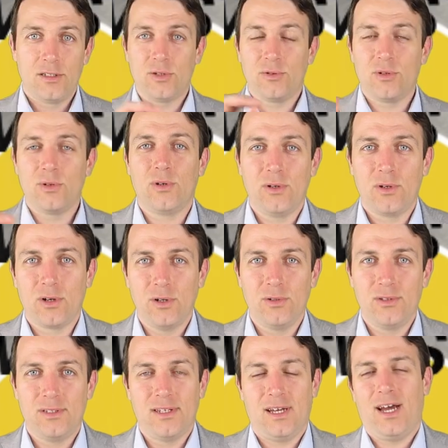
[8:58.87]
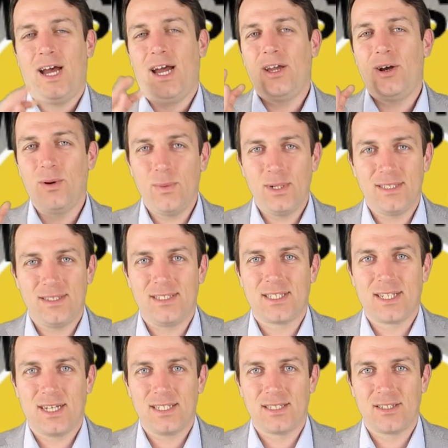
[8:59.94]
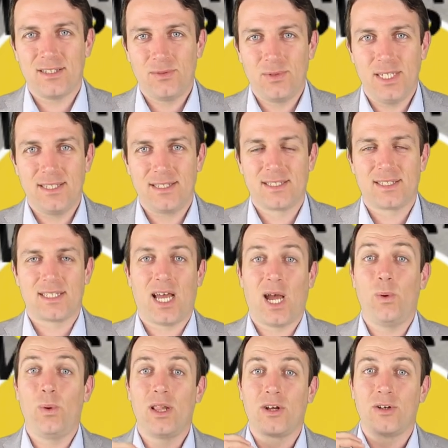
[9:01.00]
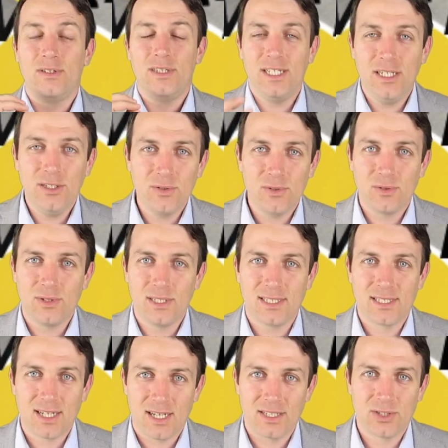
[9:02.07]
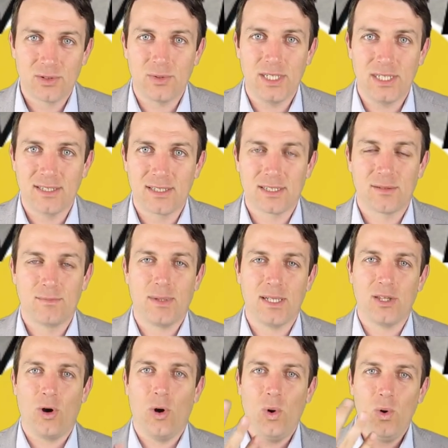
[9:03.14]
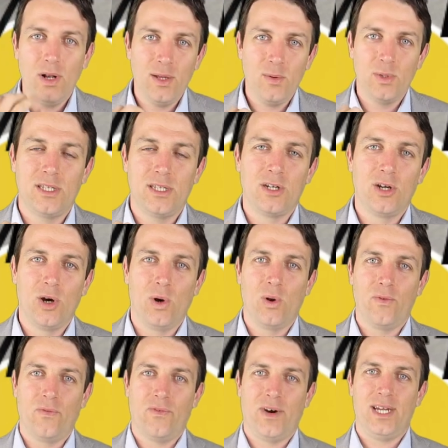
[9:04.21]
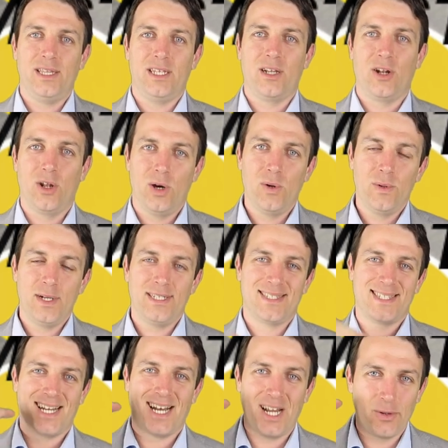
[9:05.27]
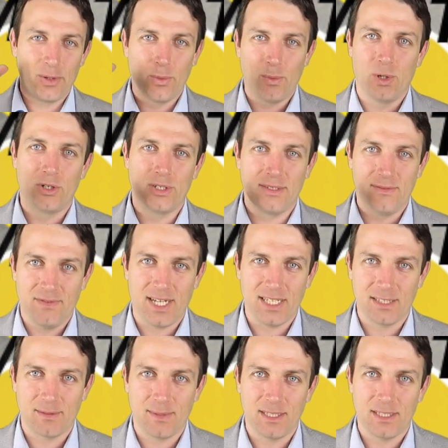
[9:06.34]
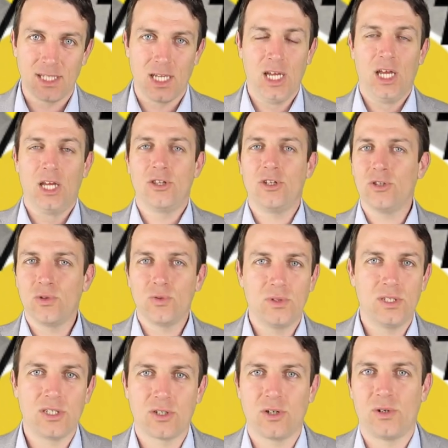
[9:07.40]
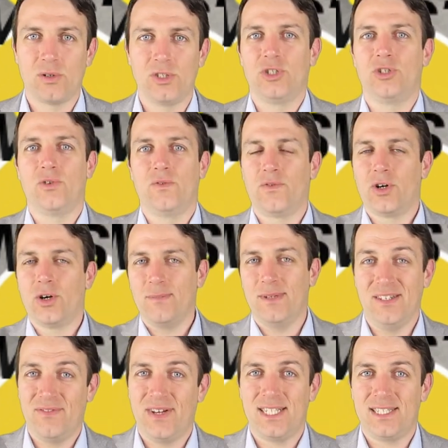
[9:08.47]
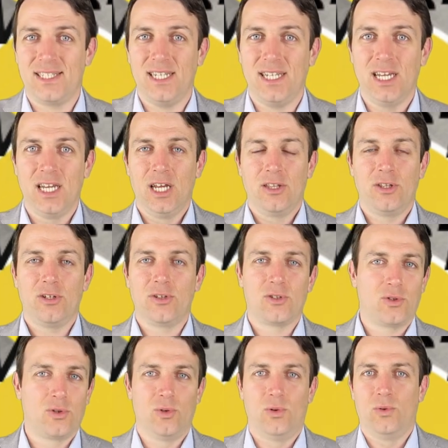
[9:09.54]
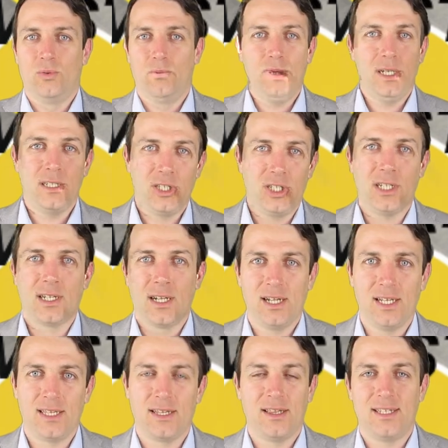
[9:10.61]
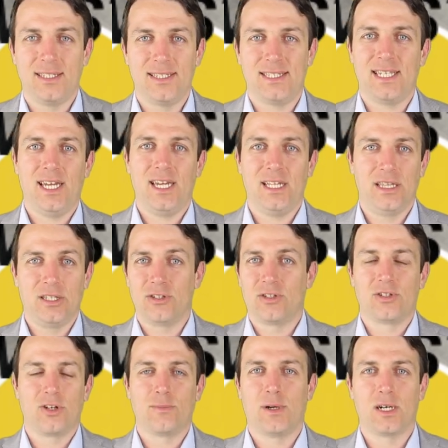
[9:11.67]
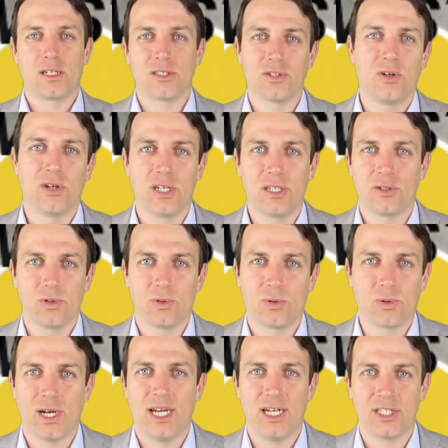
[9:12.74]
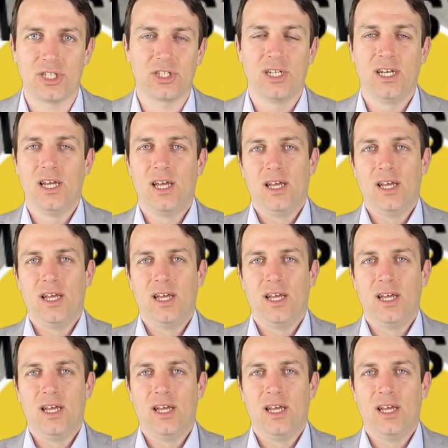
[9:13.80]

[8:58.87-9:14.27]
So to conclude, I always discuss risks, I will continue to discuss risks, but only the goal of finding low risk, high reward investments. Not to discourage you from investing, not to be a chicken little and say the stock market is going to crash,